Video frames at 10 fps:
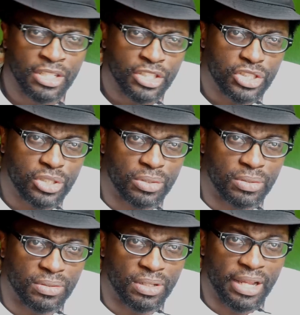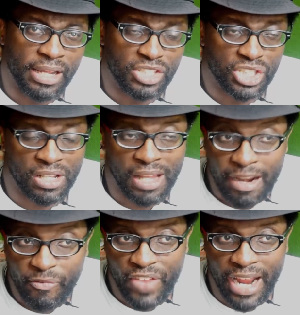So it's a
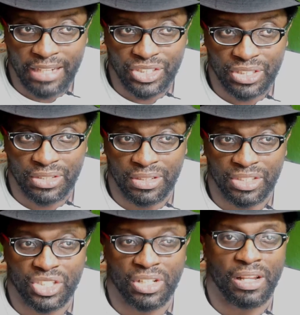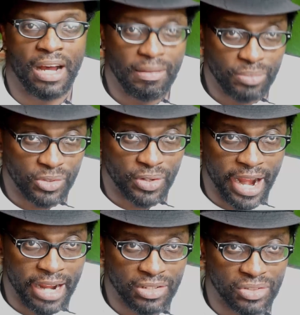lot faster, it's a lot more
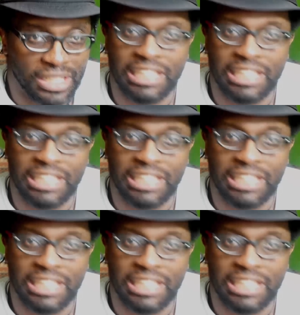accurate.